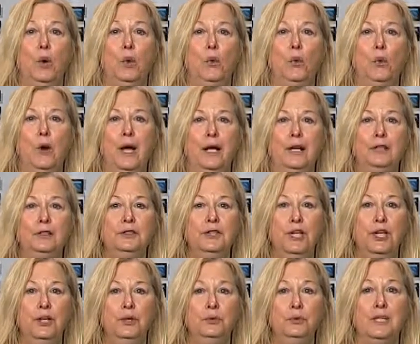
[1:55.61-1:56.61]

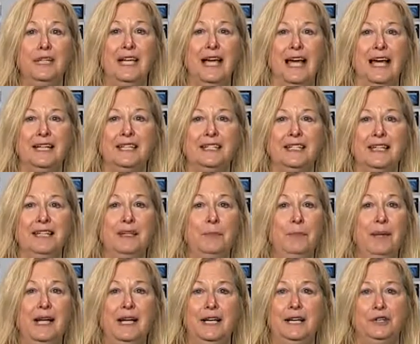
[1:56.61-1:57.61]
well-known guests in the
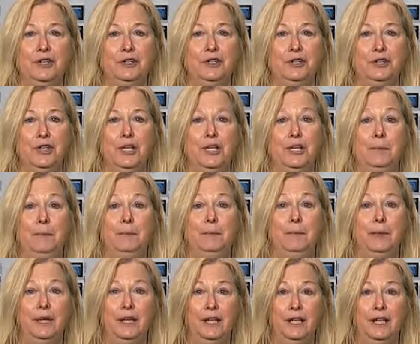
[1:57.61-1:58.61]
pet industry, the
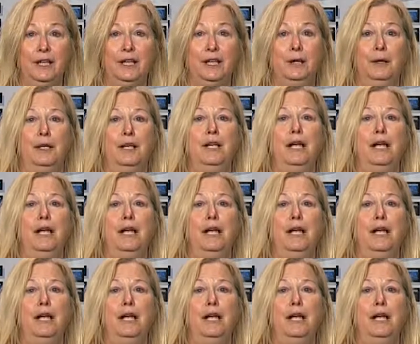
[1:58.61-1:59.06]
big